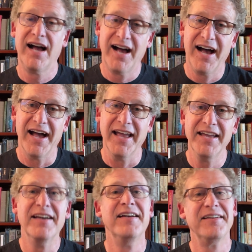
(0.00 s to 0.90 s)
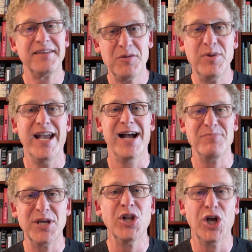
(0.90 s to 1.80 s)
I can be
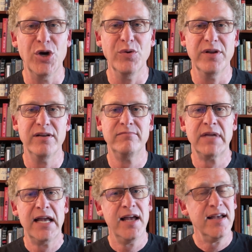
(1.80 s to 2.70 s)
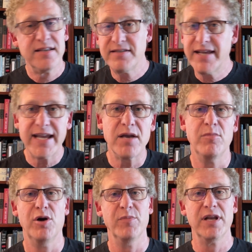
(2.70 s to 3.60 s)
happy alone. Take a
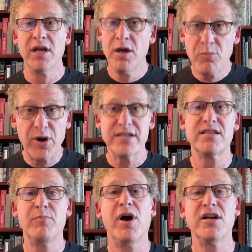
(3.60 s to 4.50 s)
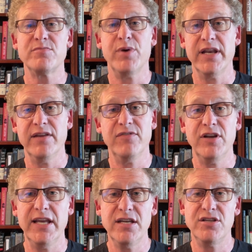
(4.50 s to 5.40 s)
moment, press the pause button if you
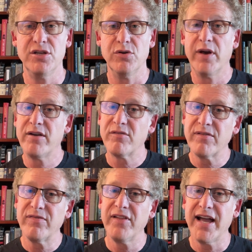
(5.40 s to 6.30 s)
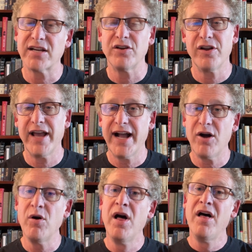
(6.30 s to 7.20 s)
need to, and reflect on
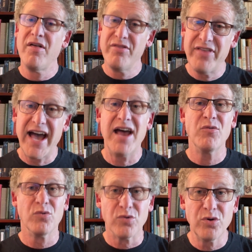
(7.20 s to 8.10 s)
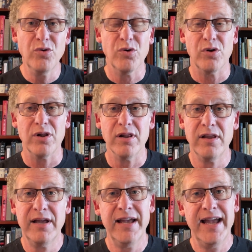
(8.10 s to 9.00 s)
how that
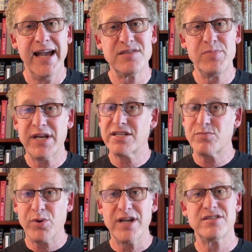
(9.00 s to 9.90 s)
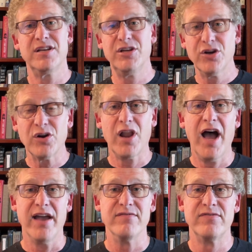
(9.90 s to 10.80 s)
rule has been expressed in your
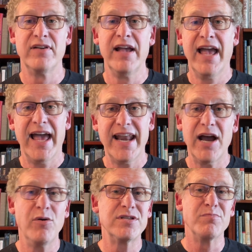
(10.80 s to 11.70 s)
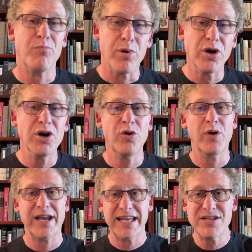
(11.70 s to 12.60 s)
life and how it's
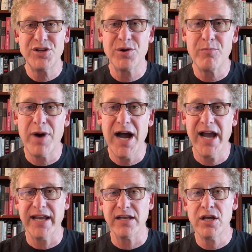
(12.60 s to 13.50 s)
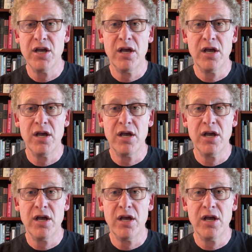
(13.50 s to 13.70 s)
burrowing into your mind,